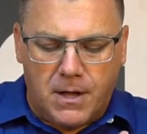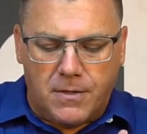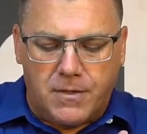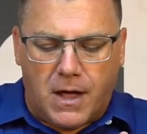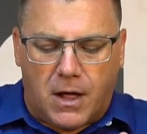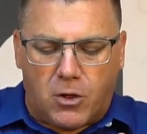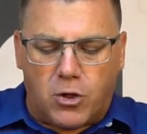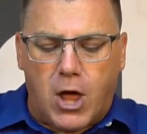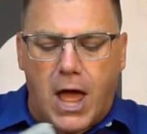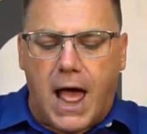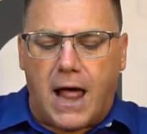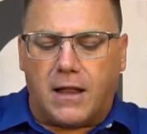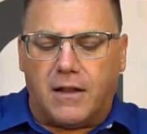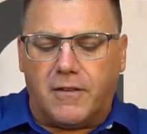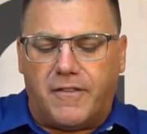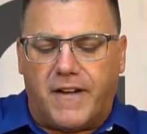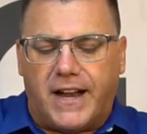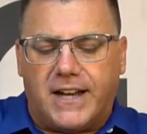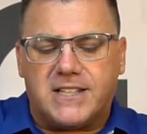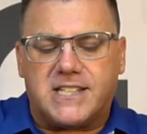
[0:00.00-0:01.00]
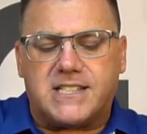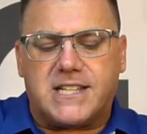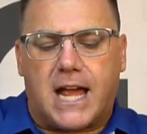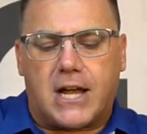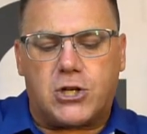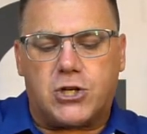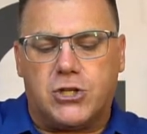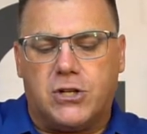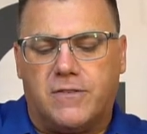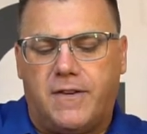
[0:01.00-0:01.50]
They'll elevate a
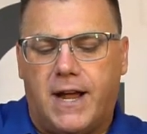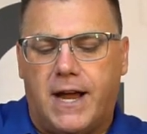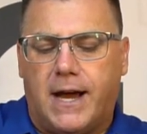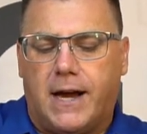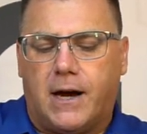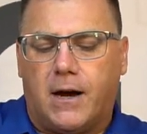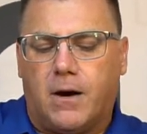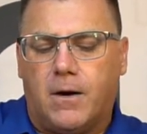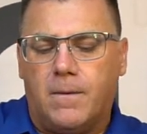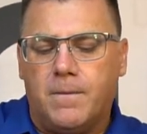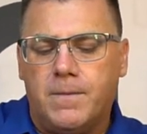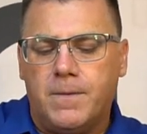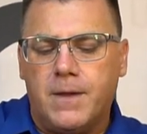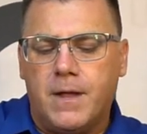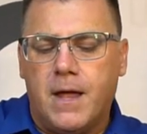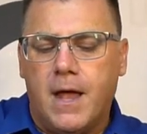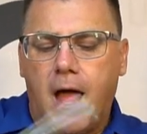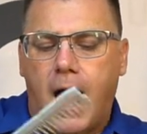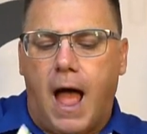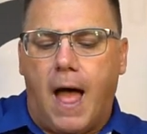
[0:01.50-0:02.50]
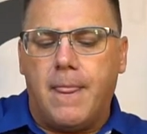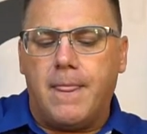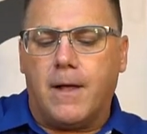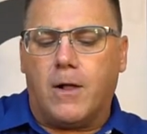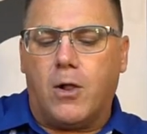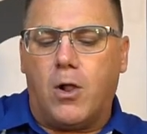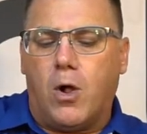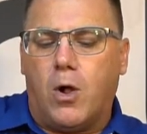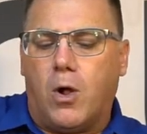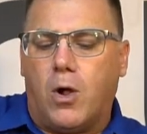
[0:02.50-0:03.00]
section of hair and
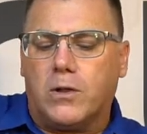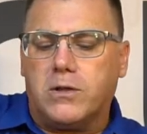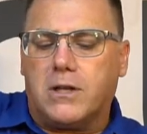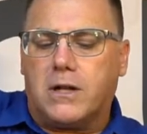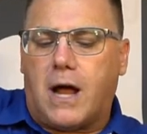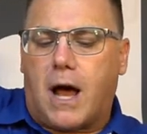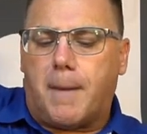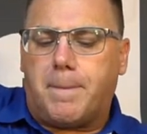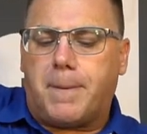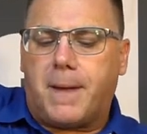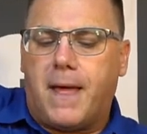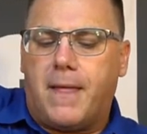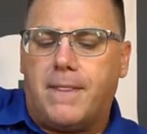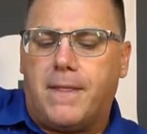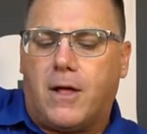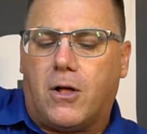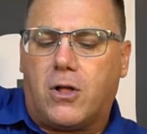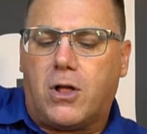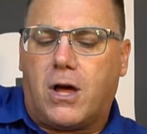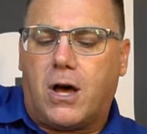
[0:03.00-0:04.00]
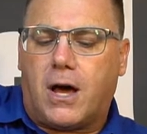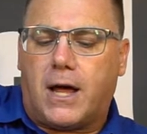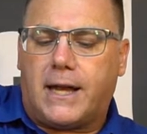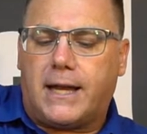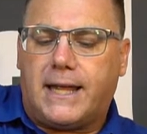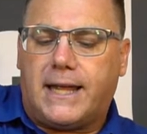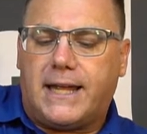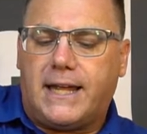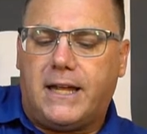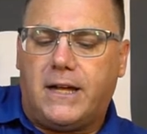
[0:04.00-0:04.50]
they'll hold it up and they'll cut
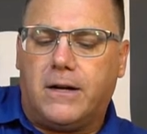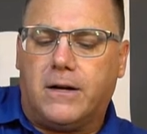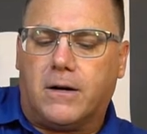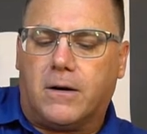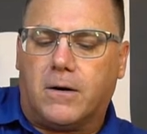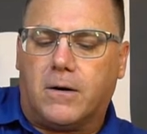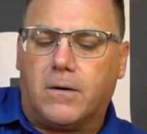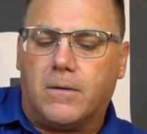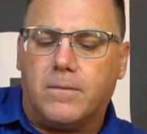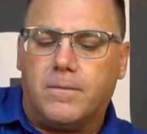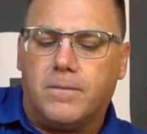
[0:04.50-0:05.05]
here,